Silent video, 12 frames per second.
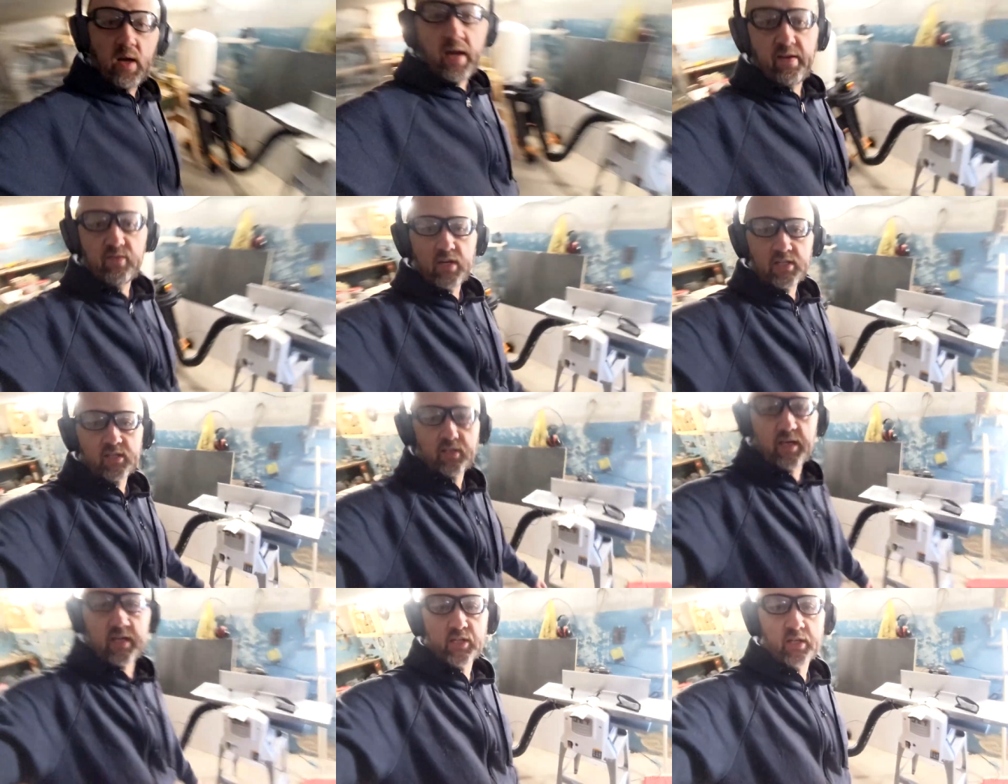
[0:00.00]
I have dust
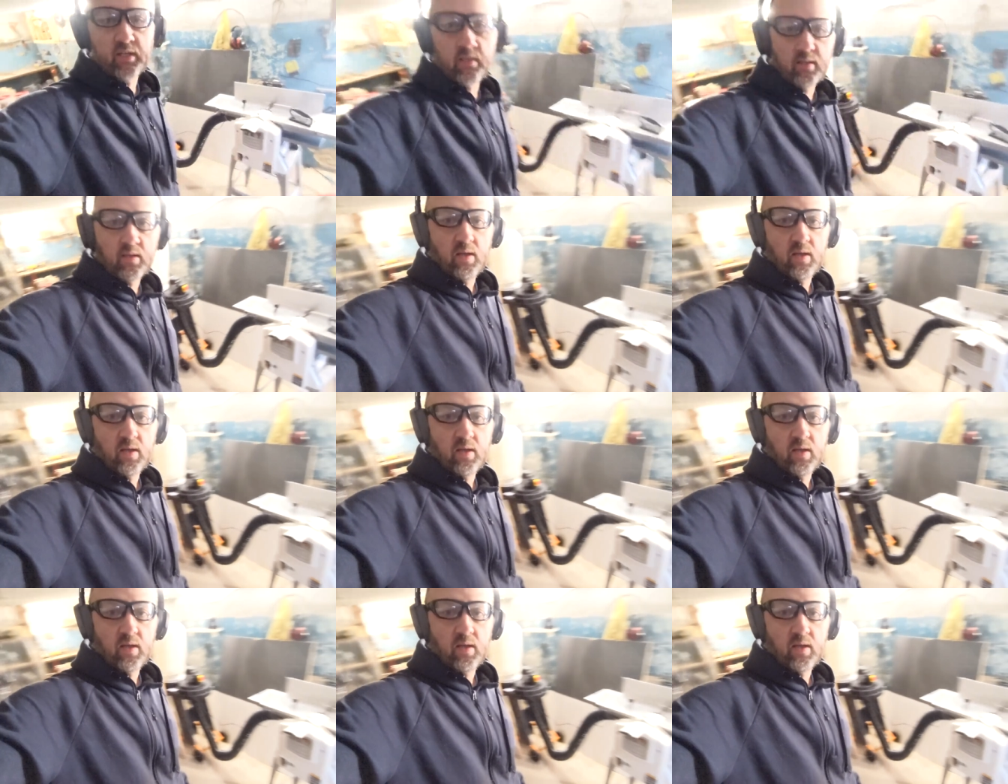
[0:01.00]
collection.